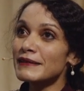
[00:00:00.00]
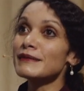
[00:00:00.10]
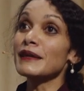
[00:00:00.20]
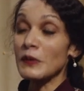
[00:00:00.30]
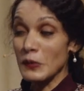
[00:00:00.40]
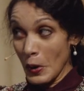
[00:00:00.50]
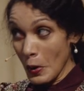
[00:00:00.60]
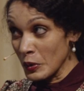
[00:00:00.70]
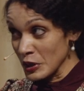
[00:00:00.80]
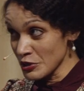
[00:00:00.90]
They
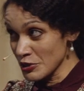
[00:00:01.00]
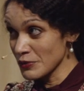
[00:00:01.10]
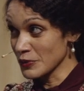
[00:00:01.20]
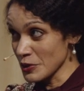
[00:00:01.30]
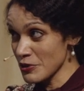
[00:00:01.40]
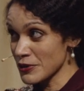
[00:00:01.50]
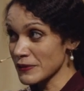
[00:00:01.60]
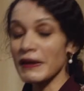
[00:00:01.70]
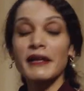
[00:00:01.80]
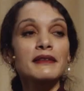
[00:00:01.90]
were
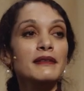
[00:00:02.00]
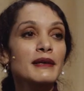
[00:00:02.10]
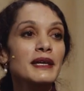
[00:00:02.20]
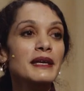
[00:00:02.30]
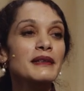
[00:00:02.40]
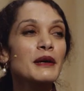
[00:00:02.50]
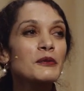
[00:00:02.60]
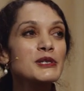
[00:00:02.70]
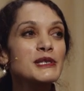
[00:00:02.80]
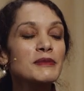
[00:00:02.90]
watched, and there
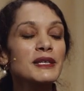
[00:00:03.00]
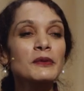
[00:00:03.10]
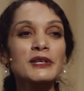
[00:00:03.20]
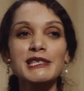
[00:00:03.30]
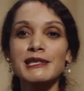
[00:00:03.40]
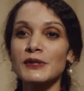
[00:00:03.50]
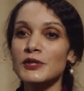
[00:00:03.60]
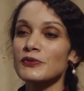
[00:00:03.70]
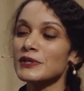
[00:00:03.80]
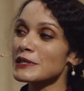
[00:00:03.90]
was something quite
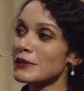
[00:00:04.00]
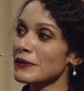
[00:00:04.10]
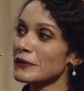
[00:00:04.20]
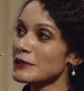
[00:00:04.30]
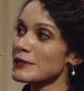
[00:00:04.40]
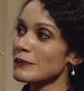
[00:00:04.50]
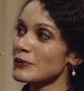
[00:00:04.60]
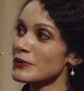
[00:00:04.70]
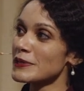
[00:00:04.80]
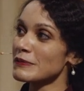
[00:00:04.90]
similar to what is going on in some
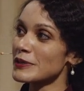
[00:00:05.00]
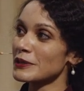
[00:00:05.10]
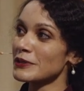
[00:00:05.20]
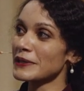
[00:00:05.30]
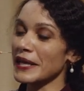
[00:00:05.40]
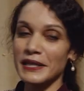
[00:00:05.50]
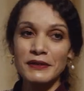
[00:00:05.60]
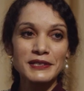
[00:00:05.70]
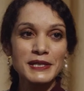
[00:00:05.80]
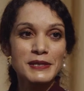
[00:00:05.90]
museums in the UK
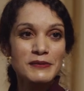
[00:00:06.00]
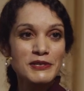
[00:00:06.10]
nowadays,